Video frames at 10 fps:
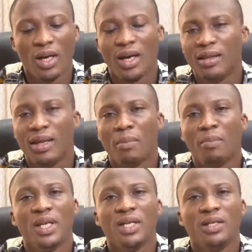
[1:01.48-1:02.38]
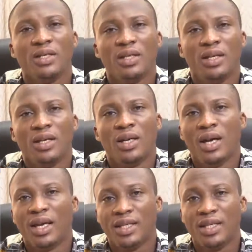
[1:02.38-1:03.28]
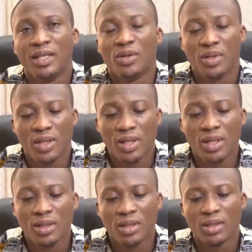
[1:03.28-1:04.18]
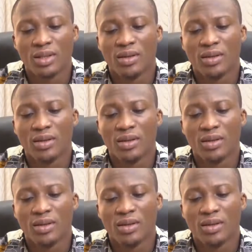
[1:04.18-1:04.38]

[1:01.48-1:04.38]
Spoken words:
and there are many SDLCs